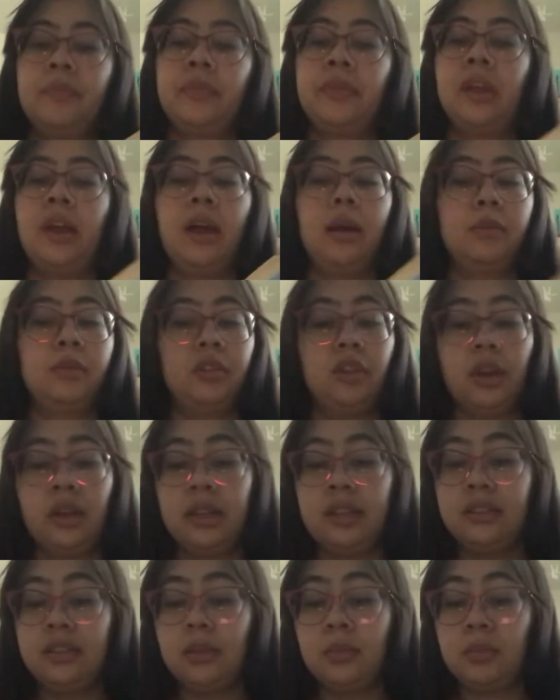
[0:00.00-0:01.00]
"I'm
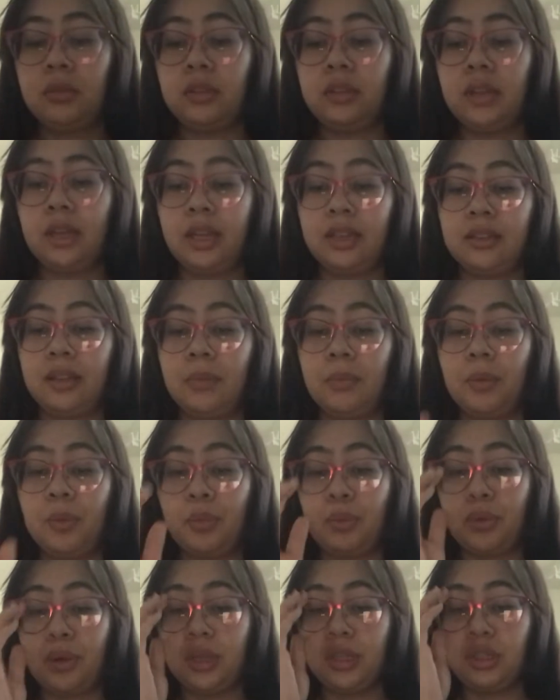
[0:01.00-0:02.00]
sorry, Templeton," he said,
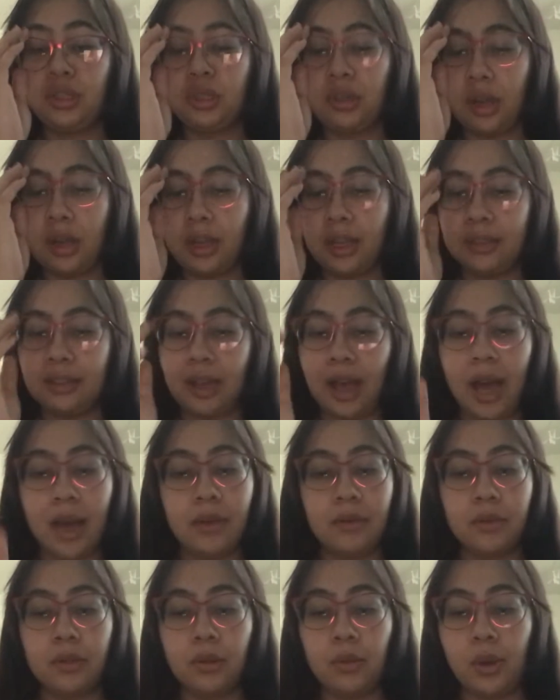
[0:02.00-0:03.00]
"but pre-shrunk is
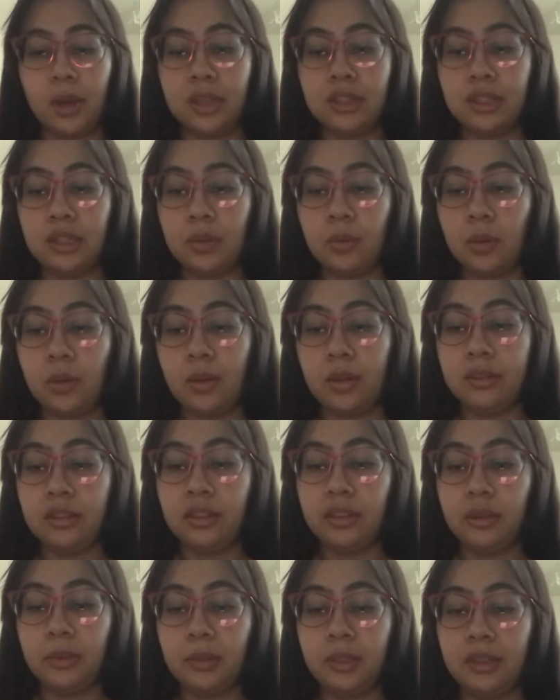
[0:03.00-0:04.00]
out of the question. We want
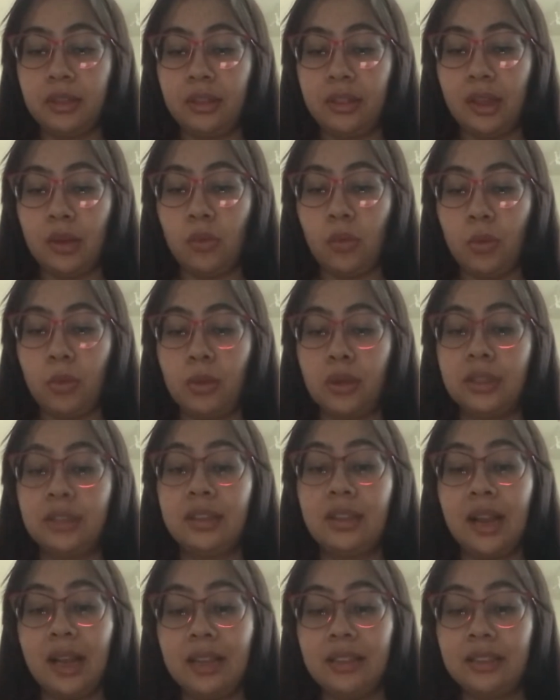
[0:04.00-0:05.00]
Zuckerman to think Wilbur
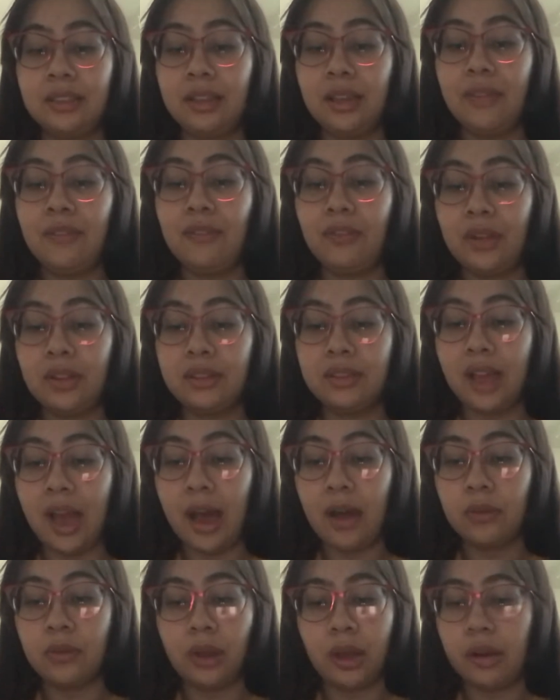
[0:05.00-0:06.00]
is nicely filled
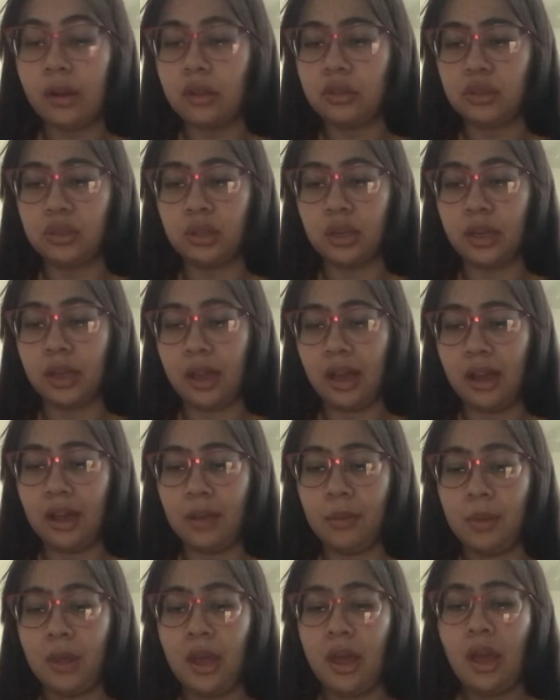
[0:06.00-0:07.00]
out, not all shrunk
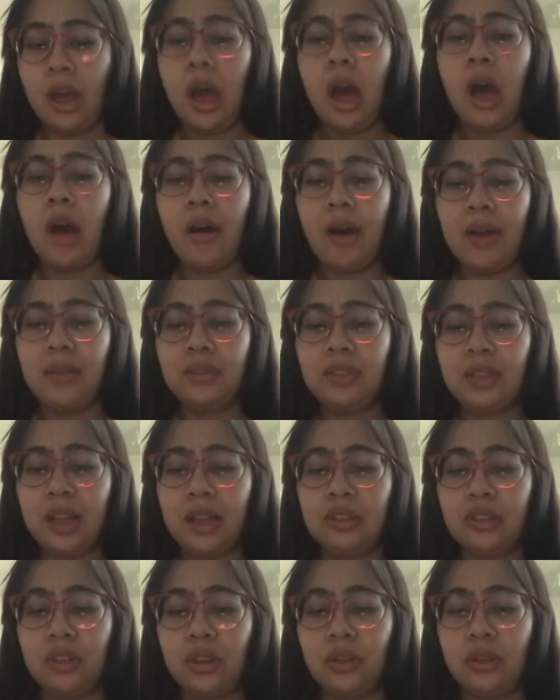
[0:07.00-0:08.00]
up. I'll have to
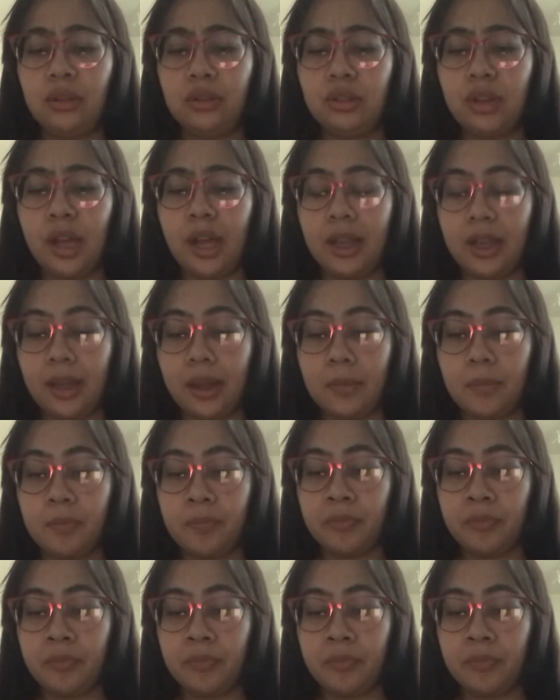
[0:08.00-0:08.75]
ask you to try again."